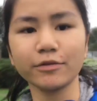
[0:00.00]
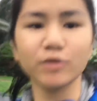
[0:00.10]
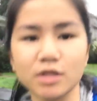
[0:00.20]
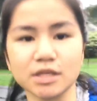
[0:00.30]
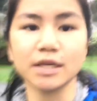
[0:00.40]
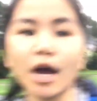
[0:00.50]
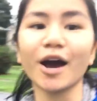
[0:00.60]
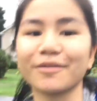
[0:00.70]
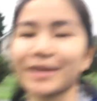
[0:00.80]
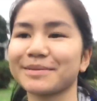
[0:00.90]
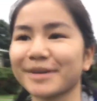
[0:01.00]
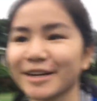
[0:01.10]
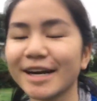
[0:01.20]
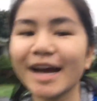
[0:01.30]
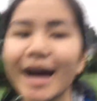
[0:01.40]
you even see? Oh, that's better.
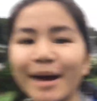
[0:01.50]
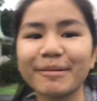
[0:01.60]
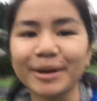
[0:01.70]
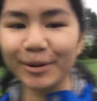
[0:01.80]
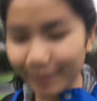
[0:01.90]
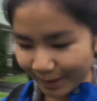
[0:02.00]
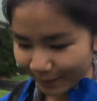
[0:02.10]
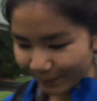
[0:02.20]
I'm gonna go back